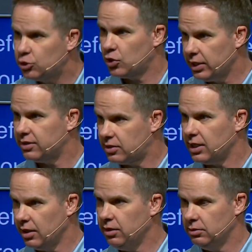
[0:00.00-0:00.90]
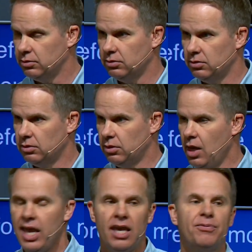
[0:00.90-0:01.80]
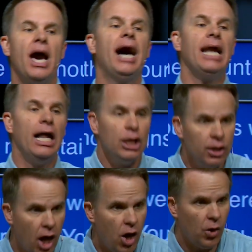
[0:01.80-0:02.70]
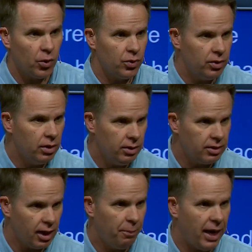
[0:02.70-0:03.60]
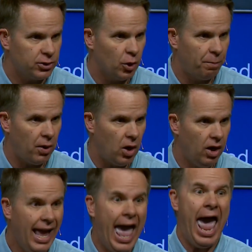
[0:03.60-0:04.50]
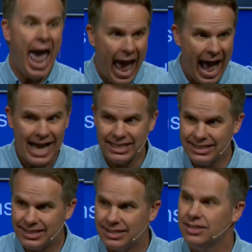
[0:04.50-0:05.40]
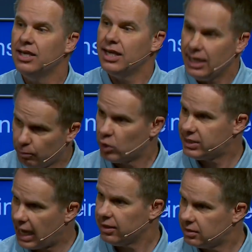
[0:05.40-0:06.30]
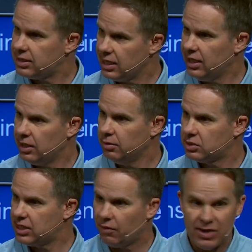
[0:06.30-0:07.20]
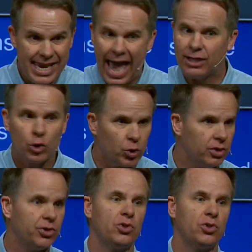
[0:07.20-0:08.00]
eternity, if God alone, the Apostle Paul, has immortality in himself, natural